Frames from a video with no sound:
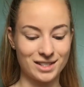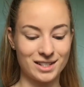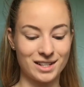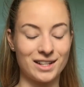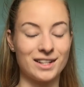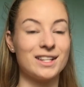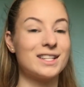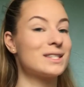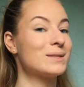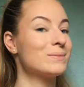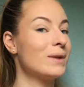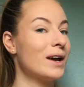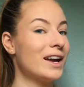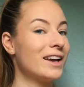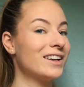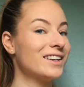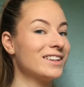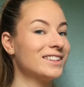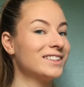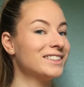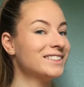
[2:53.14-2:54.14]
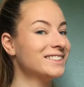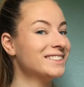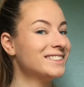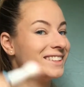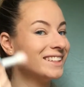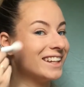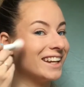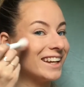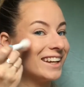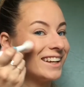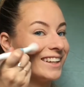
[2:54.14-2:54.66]
just going to smile
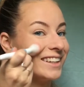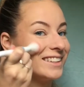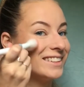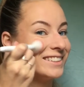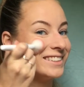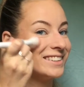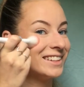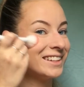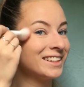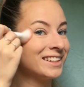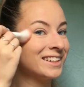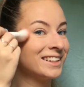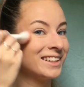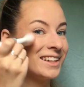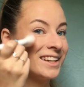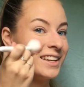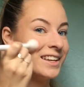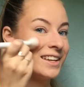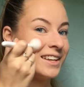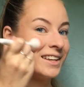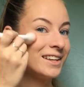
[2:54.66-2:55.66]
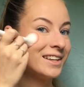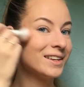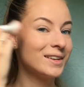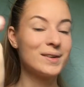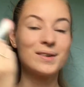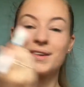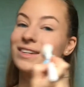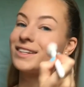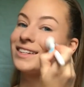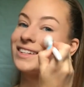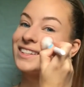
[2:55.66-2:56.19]
and
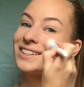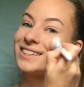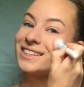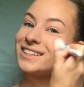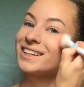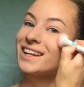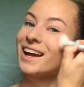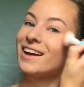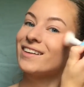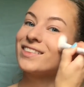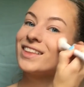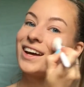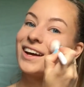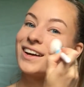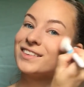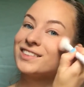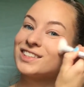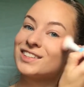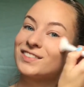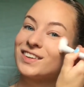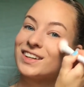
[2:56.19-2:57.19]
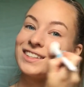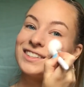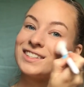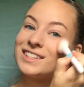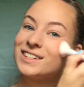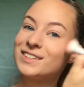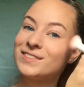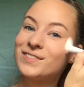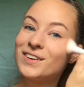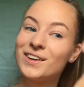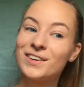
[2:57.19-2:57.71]
dab that onto my
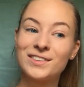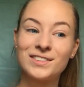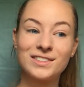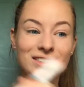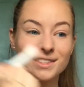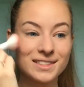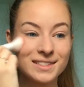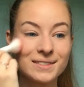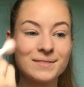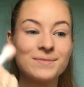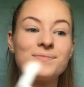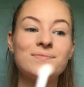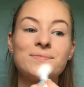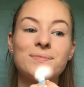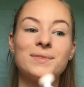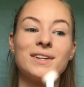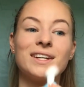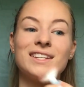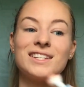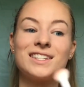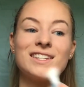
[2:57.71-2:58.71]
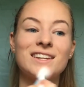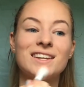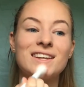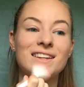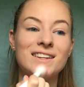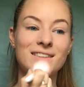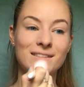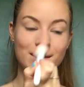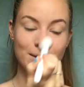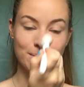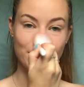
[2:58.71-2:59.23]
cheekbones, my
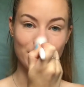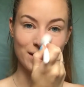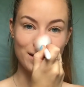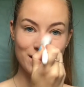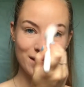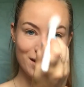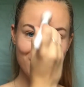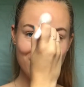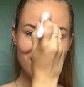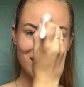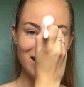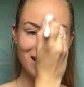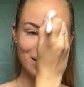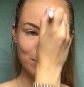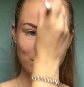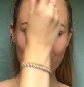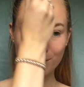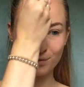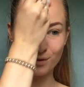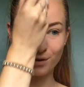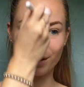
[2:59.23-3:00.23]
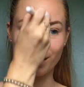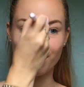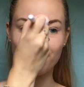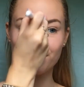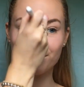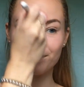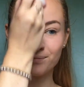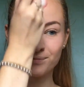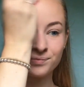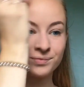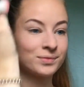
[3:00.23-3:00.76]
chin, my nose, and my forehead.
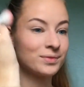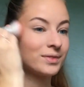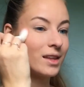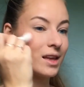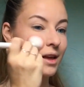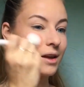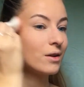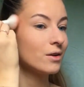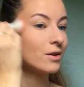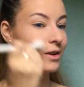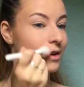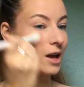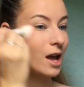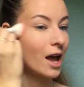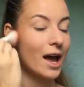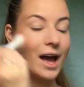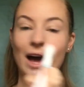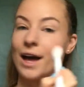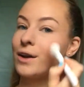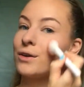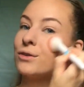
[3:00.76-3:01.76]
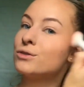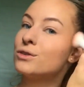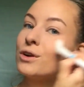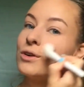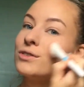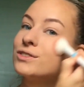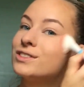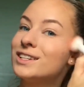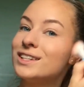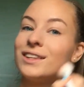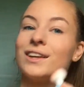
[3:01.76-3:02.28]
Add a
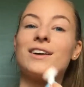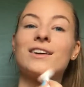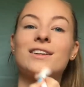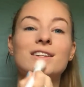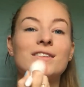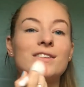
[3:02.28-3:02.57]
rosy look